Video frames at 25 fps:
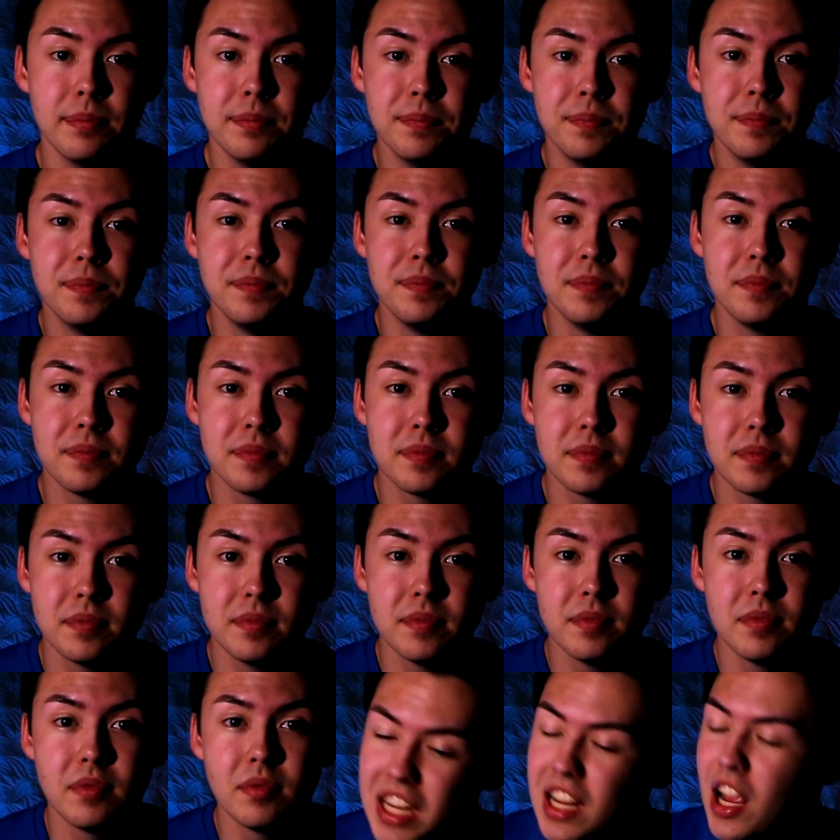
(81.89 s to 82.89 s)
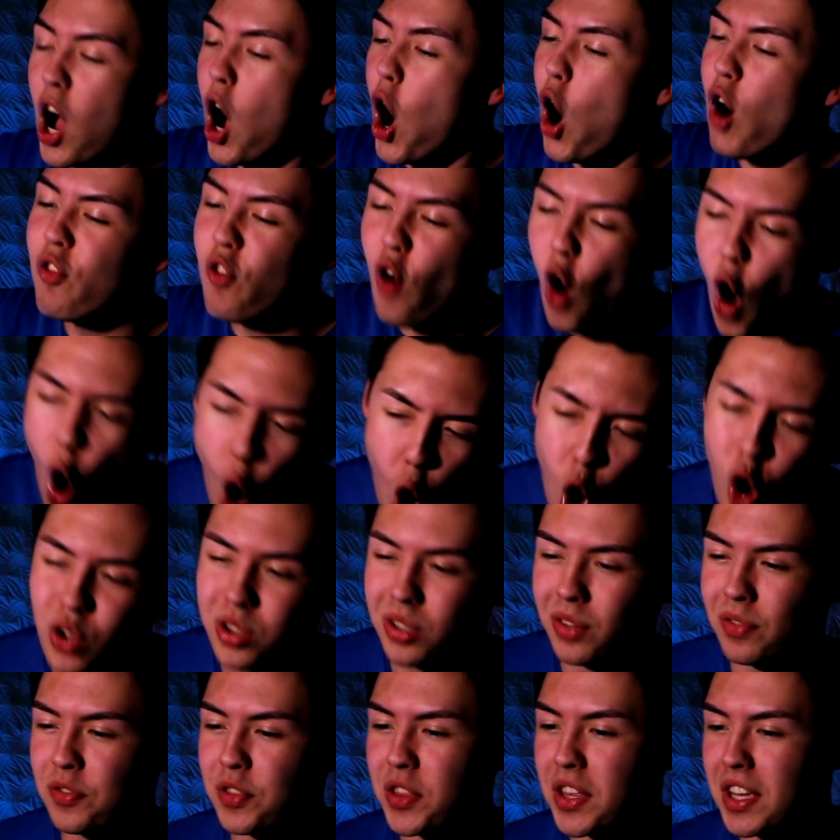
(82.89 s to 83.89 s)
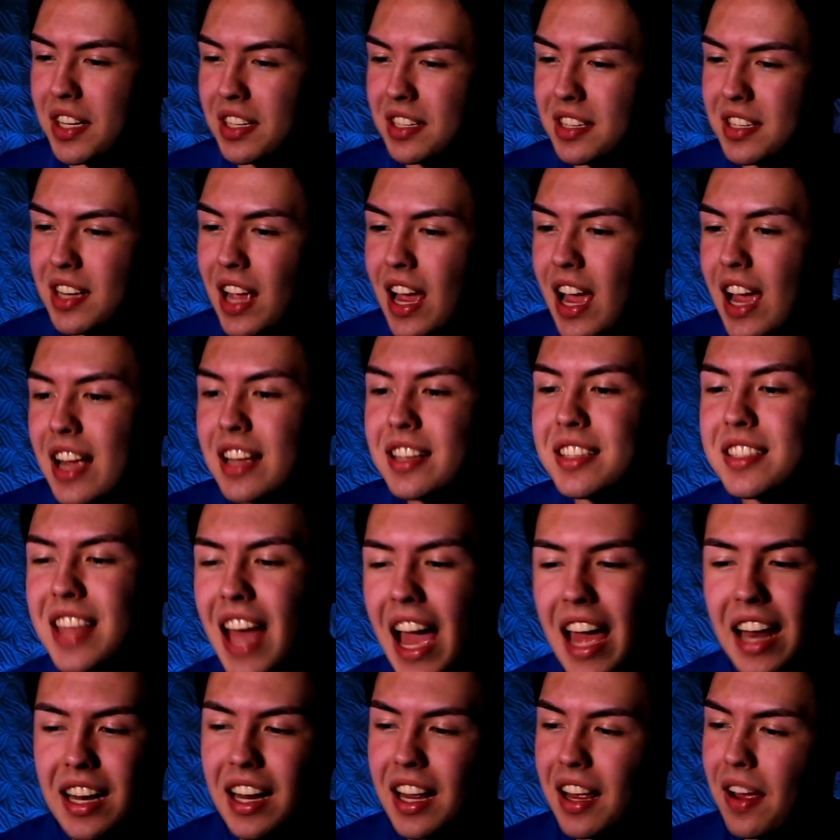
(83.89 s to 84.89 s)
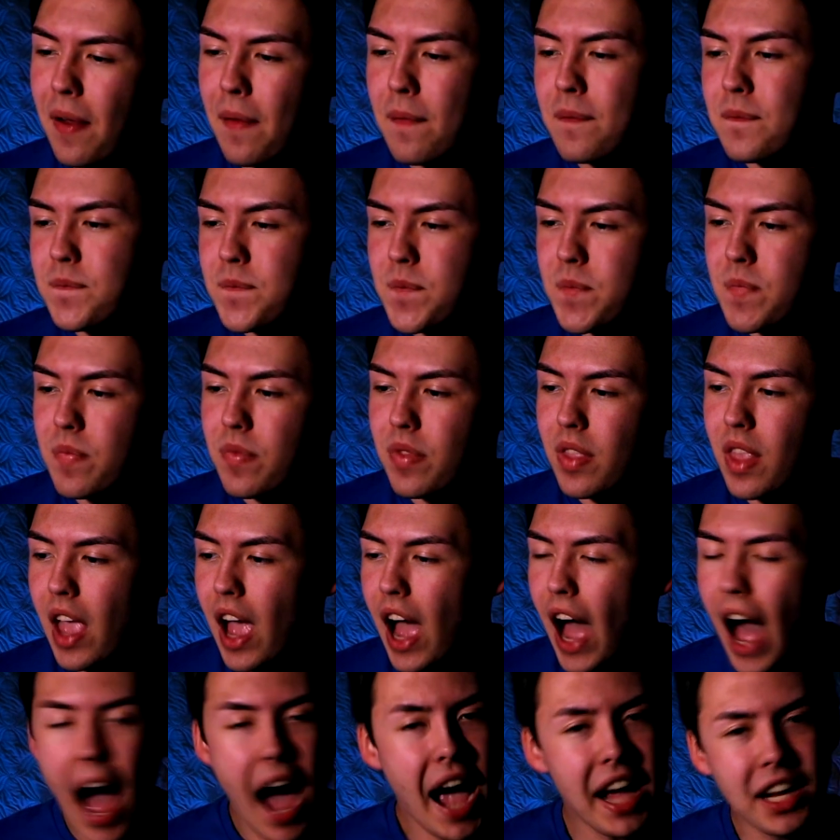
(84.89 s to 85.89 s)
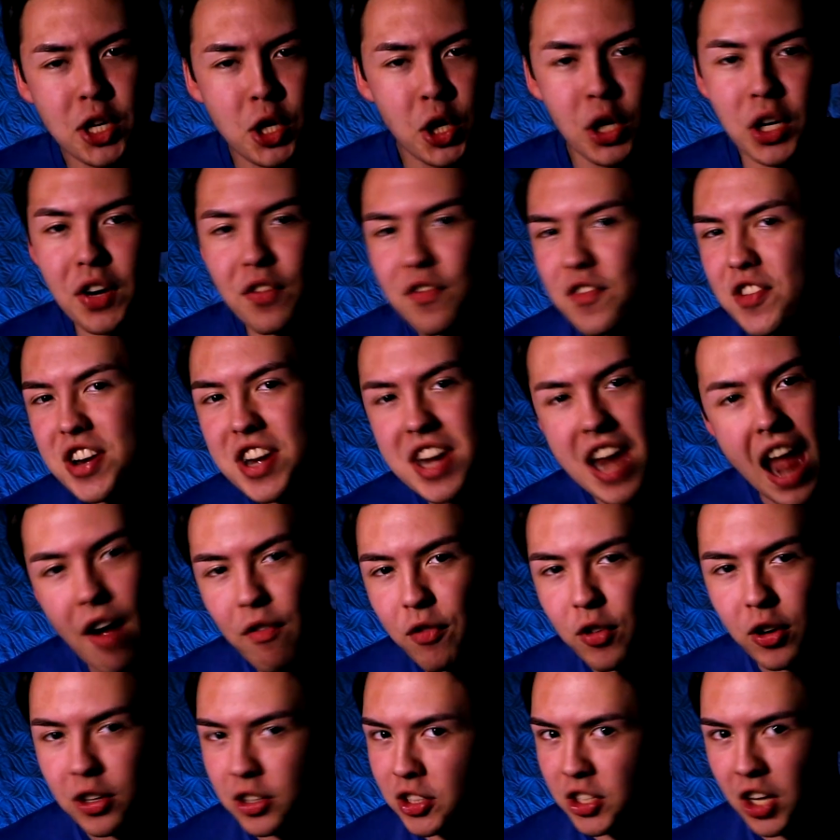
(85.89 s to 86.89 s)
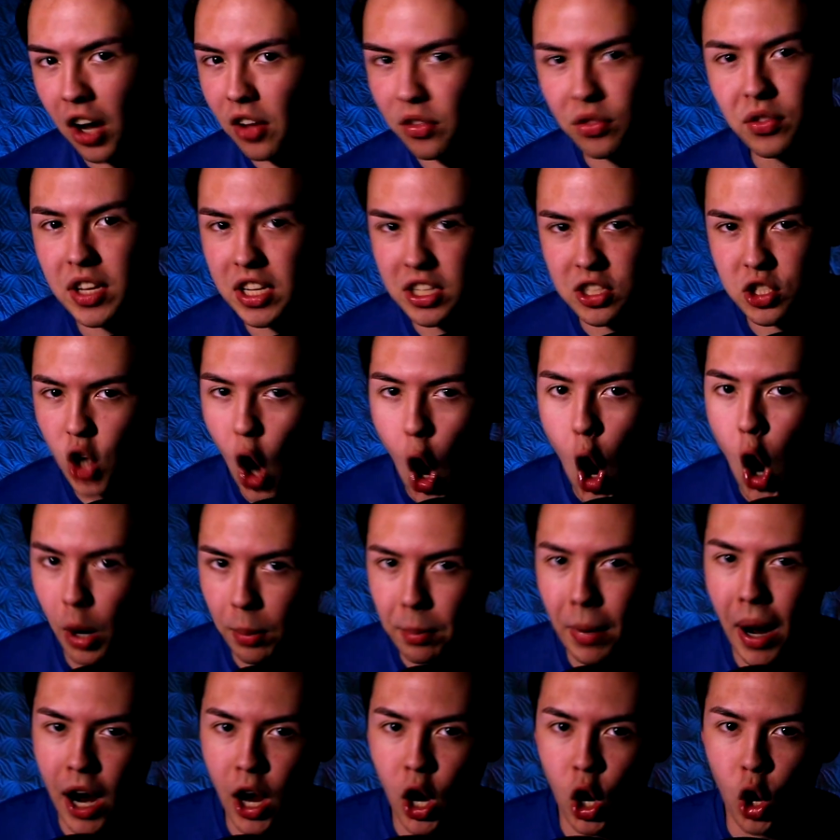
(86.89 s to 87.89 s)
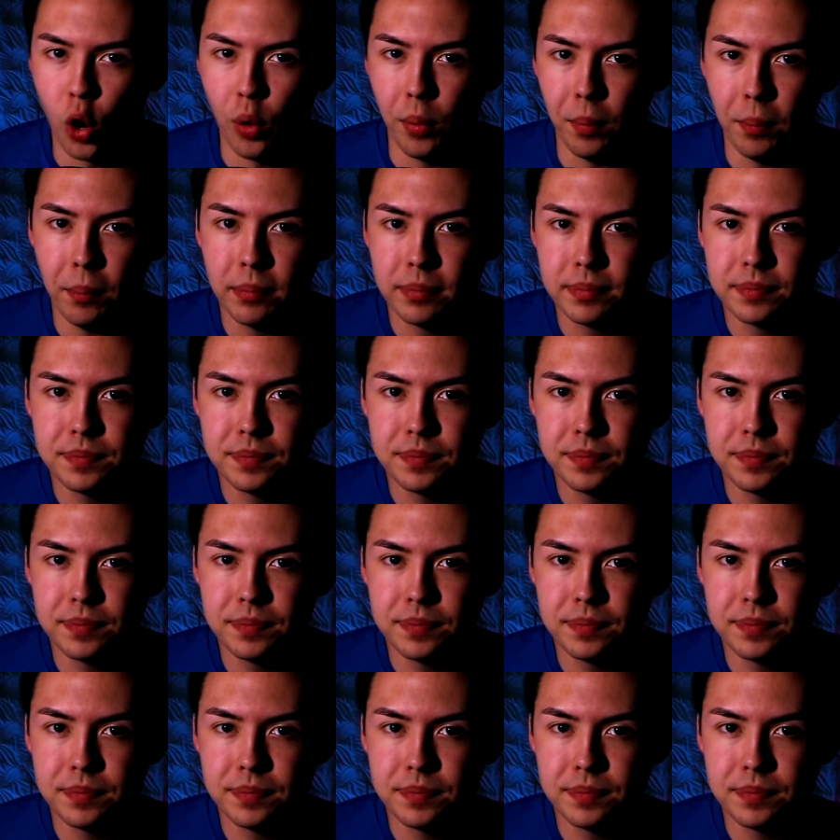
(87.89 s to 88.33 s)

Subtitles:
The beauty of all of this is that I could have never done this on my own.